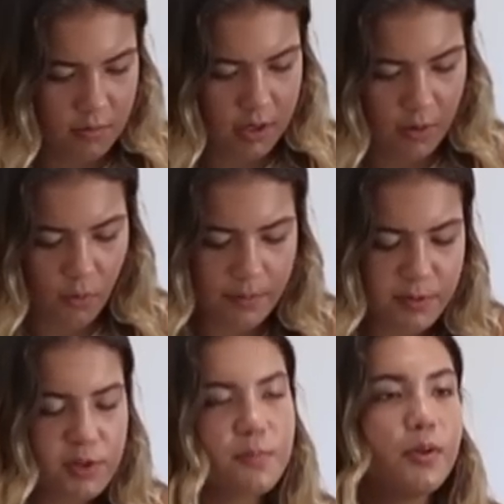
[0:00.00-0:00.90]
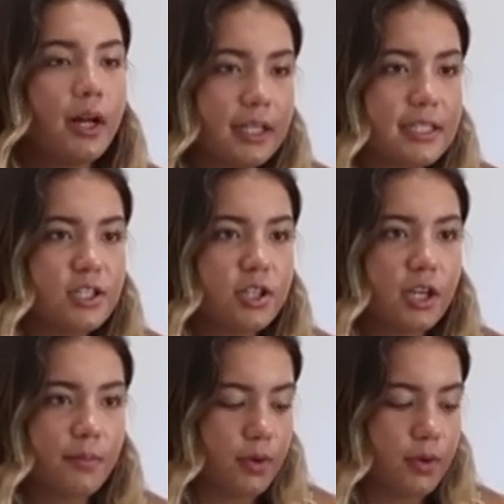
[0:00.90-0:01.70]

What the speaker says: Okay, well, I'm supposed to plug this into the